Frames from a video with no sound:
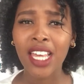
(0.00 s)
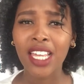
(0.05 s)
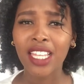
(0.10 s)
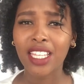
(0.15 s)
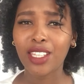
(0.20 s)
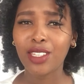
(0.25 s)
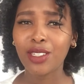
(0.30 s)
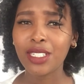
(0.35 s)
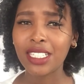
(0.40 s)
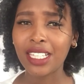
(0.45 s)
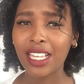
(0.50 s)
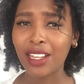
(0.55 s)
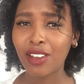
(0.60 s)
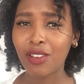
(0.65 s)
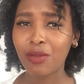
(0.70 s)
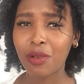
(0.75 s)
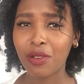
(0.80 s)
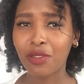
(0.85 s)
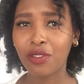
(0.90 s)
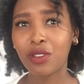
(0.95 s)
those kind
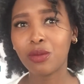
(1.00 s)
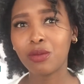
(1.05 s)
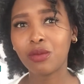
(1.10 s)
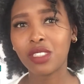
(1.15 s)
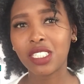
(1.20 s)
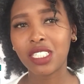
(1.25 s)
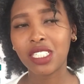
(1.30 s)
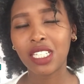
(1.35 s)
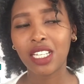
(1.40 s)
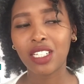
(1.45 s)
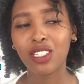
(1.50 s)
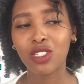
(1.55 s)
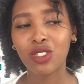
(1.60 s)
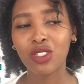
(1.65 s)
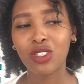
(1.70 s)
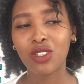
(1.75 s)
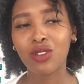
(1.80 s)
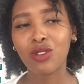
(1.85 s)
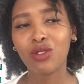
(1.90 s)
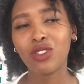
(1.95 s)
of perfumes that
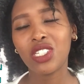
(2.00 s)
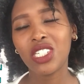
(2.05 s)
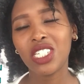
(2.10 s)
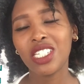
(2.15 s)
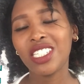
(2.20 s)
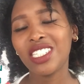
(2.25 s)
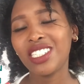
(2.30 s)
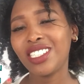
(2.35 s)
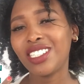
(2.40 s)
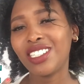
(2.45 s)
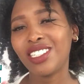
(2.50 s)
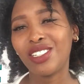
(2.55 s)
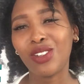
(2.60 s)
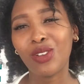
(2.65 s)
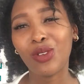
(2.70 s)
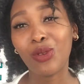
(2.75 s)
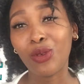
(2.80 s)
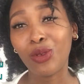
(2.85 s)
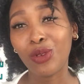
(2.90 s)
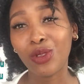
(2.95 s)
you just
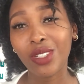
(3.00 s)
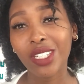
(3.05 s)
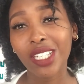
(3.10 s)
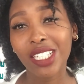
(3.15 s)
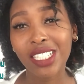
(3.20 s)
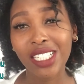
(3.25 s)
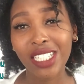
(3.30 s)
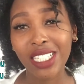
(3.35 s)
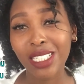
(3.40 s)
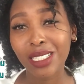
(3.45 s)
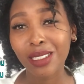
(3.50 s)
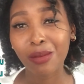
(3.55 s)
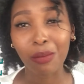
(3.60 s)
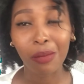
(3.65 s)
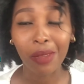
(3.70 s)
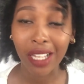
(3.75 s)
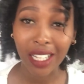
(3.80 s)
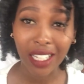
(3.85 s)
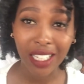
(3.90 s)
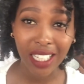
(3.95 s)
know, you can just
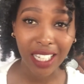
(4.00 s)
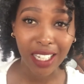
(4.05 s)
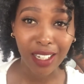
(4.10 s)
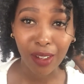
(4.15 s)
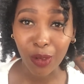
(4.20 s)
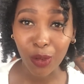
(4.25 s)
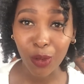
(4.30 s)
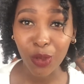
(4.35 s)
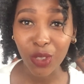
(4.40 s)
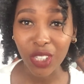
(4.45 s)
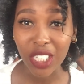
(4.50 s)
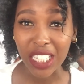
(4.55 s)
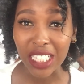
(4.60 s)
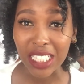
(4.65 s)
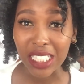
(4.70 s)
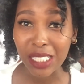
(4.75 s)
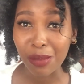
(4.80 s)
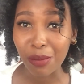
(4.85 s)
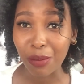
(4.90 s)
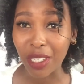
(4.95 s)
smell and you know they
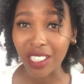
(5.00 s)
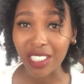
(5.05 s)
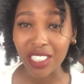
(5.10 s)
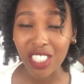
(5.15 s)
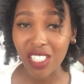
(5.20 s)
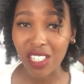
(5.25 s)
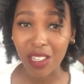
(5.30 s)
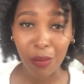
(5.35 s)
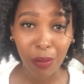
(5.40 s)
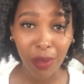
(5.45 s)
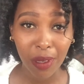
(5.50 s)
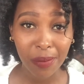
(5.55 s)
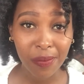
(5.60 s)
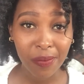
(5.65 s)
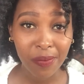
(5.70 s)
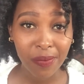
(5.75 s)
smell cheap.